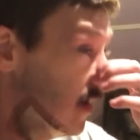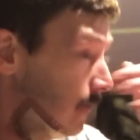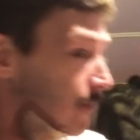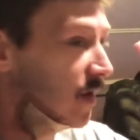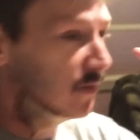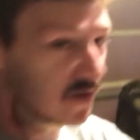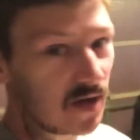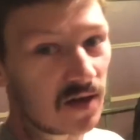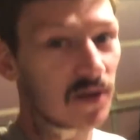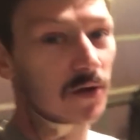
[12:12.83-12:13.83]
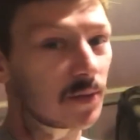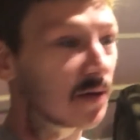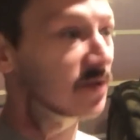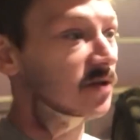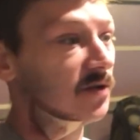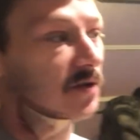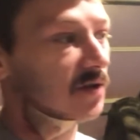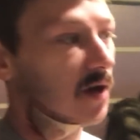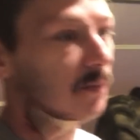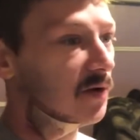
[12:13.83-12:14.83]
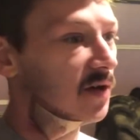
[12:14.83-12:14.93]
They will take a little bit, but they're a good company,